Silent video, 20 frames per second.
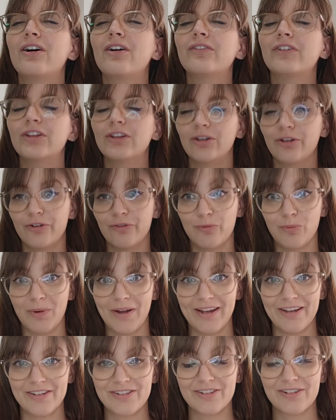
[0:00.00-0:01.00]
of a lot of
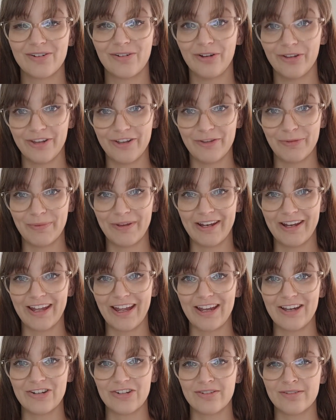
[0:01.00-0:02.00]
weight on these
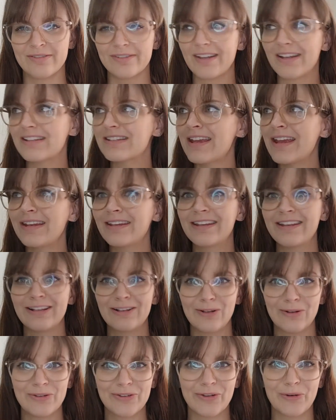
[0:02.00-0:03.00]
medications, like 10
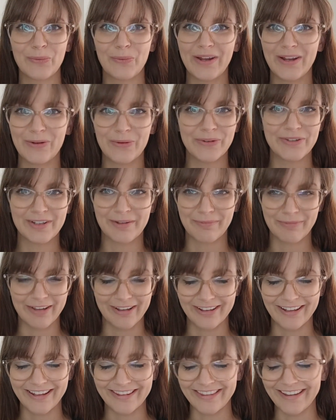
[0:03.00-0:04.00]
kilos in a week or
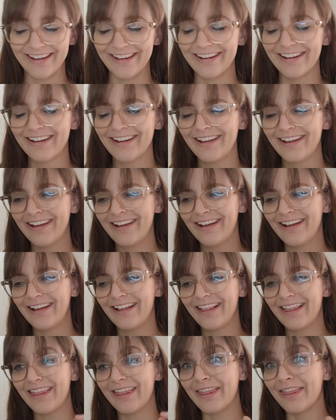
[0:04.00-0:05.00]
something like that.
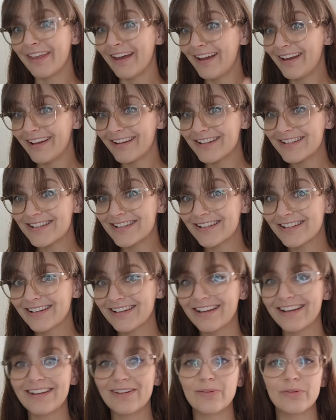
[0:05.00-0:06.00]
That
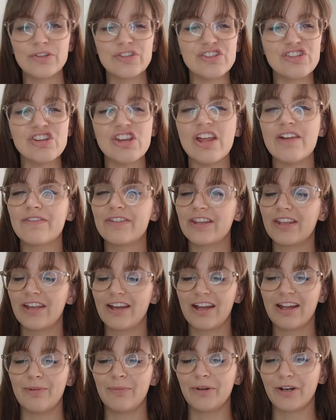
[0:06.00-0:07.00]
is never the
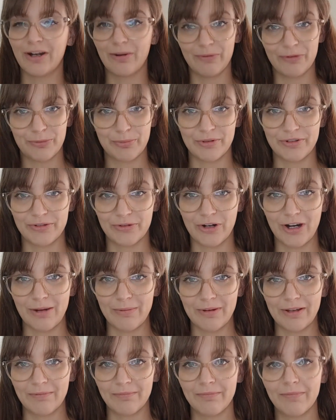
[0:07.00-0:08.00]
aim when I was
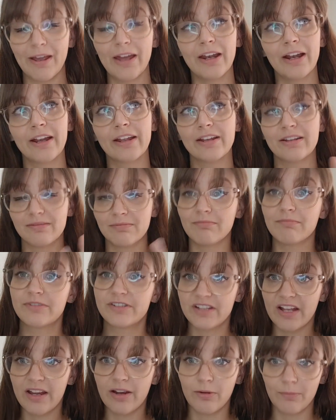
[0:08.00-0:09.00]
prescribing. And I can
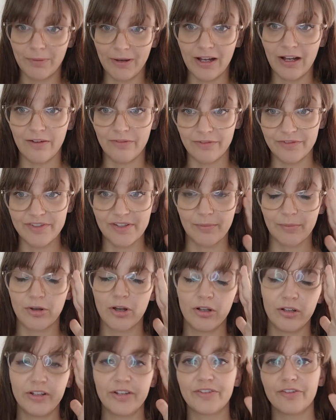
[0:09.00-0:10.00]
say on behalf of some
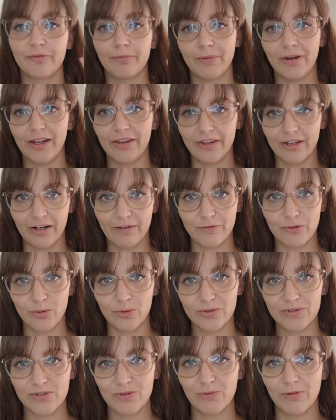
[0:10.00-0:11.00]
colleagues of mine that I've
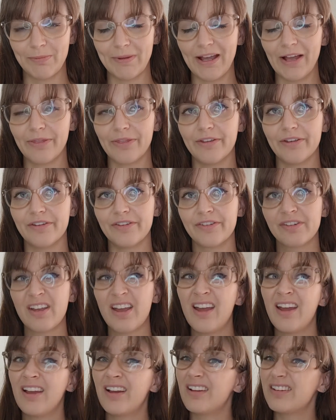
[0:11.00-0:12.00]
talked to about this,
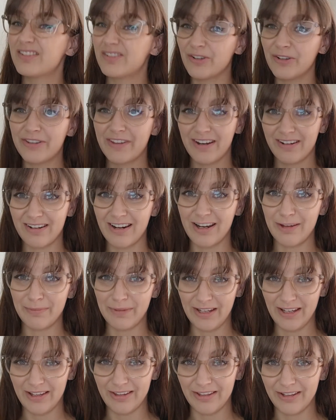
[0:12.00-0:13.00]
it's not their
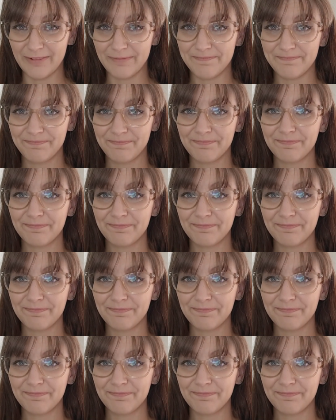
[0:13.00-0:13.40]
aim either.